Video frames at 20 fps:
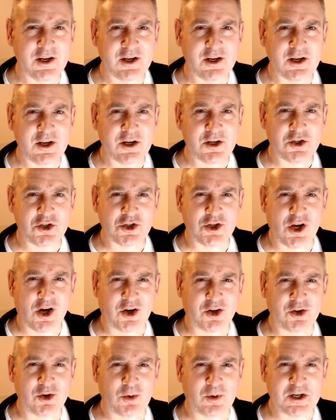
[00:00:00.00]
Chuck
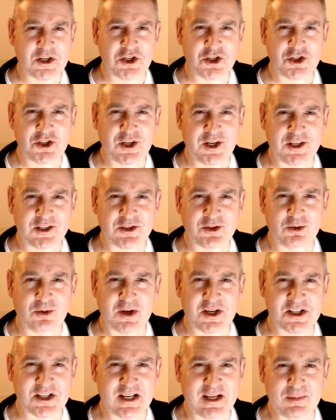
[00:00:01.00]
Norris shits
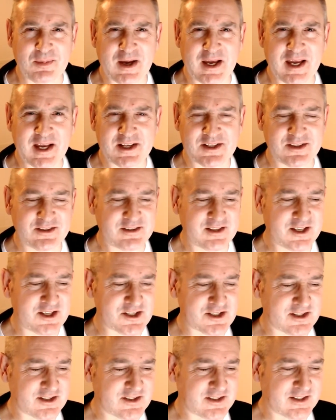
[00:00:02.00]
grizzly bears and things
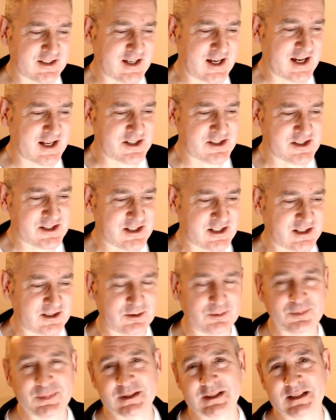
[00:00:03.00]
like that. So,
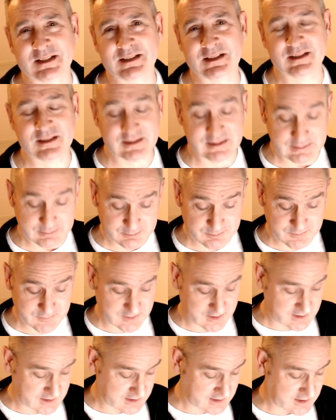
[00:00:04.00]
but
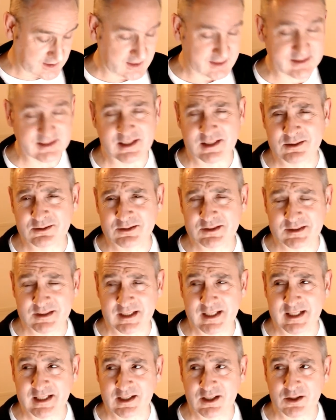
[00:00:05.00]
I don't
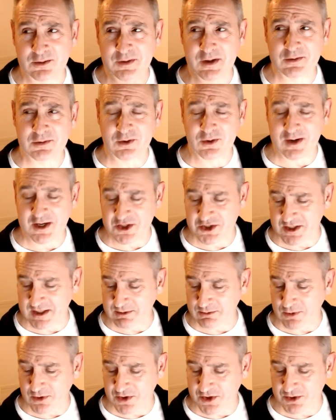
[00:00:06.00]
think I've ever actually
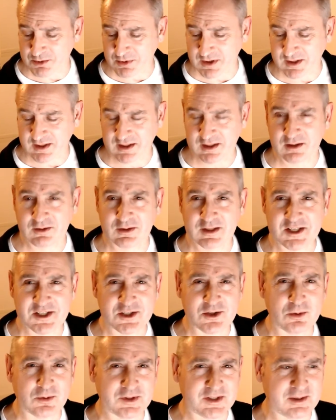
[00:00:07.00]
watched one, you know, at least
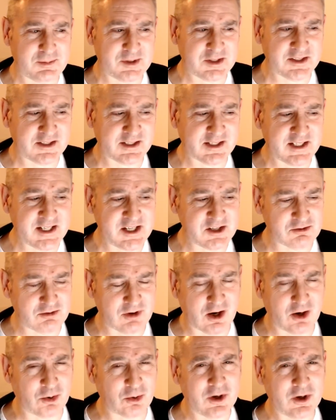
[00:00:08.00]
not with him in the lead
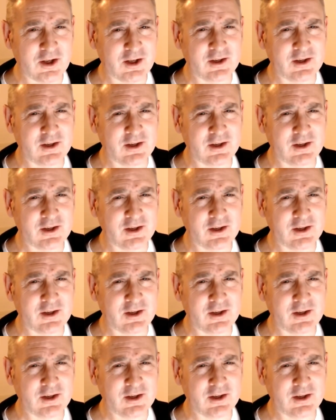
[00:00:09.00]
role.